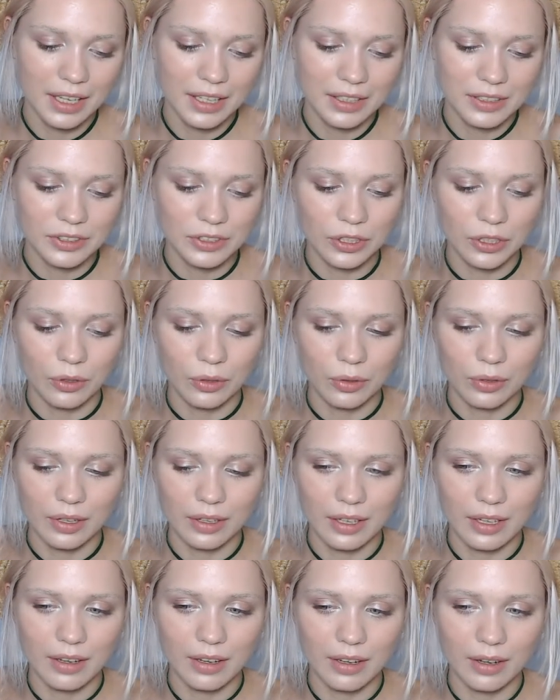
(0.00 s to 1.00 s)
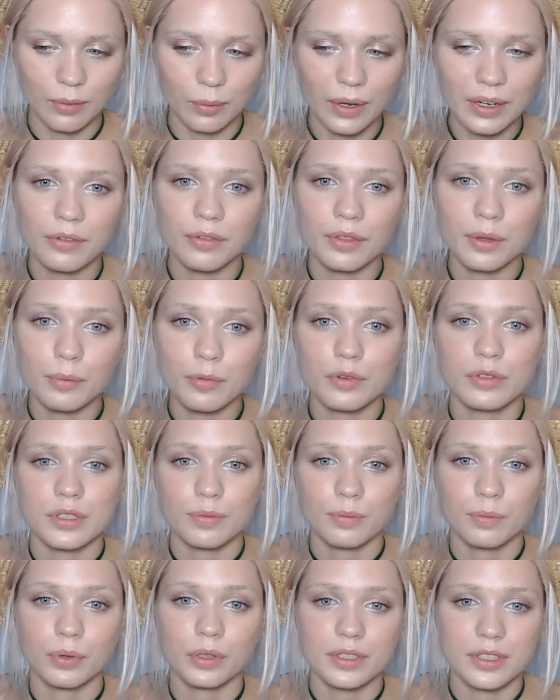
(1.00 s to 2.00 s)
So, uh, one of the most
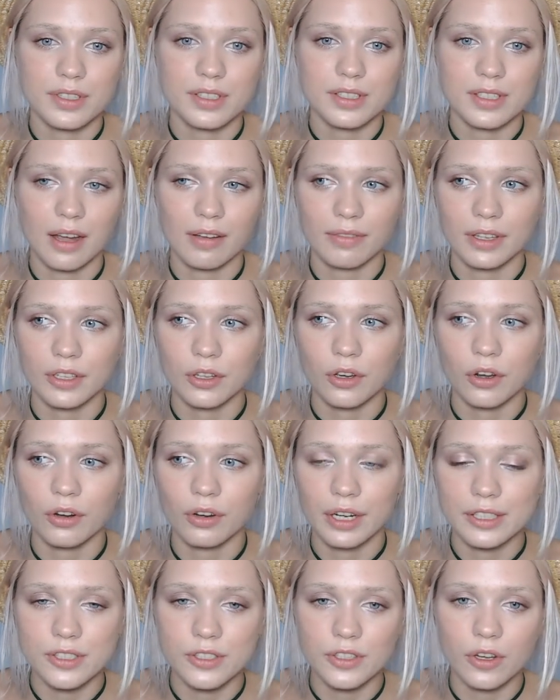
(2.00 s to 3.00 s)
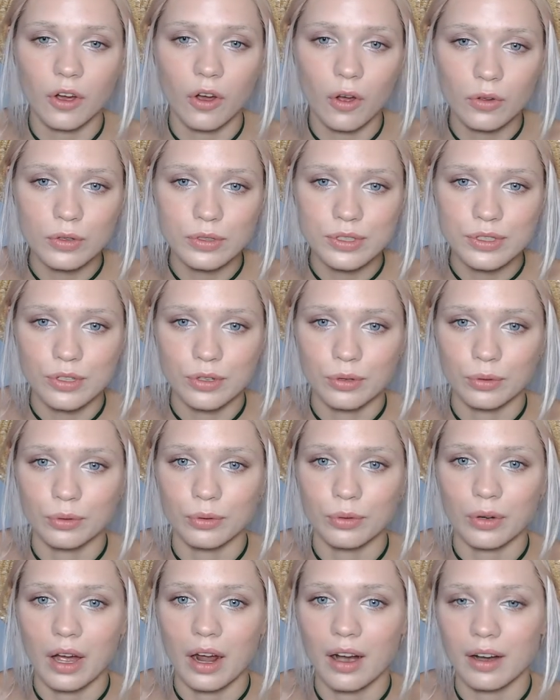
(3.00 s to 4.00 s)
important stuff that Koreans
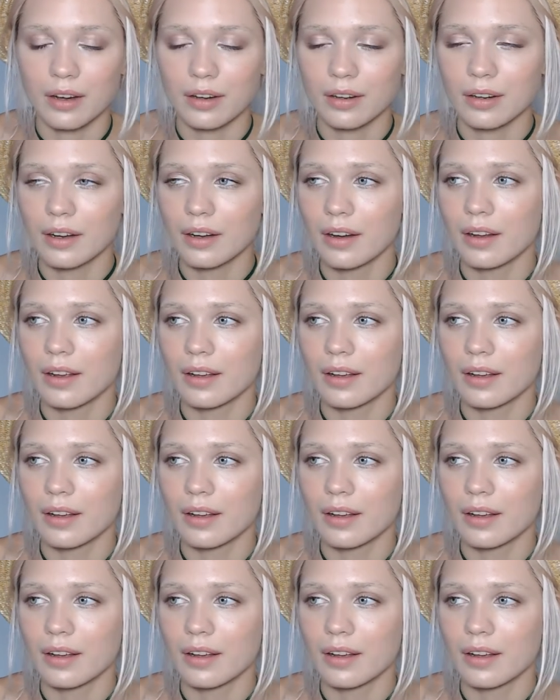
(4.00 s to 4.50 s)
also are